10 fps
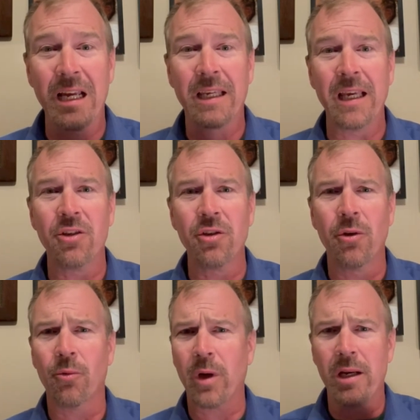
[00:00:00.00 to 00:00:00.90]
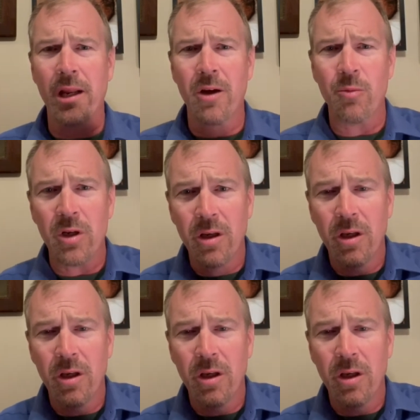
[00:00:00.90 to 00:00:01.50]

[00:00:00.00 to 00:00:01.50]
I can't do it right now, but